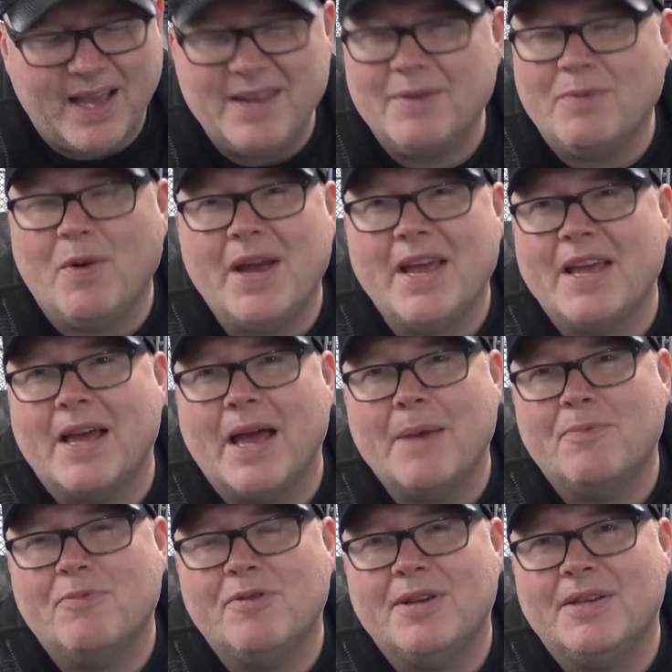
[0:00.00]
a way,
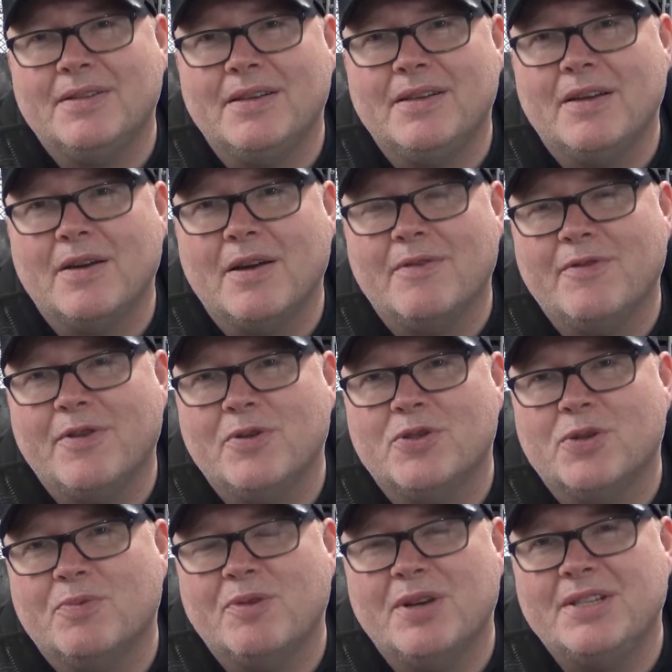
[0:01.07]
a
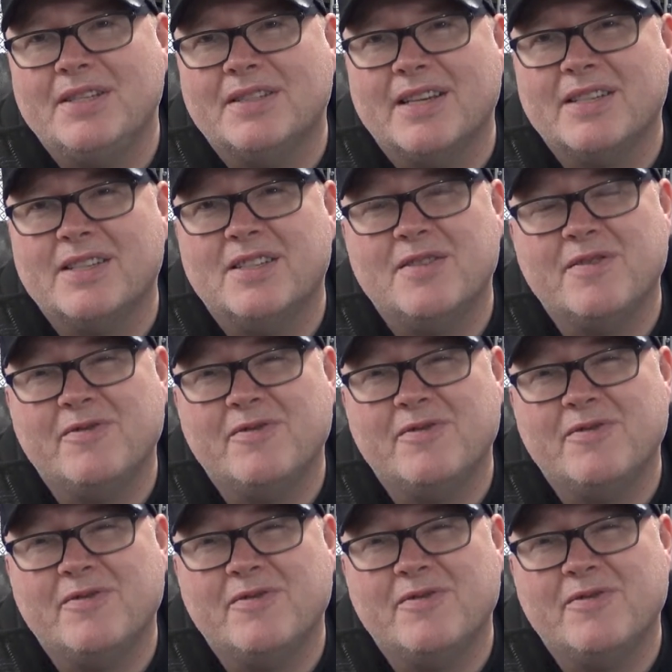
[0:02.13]
future predecessor to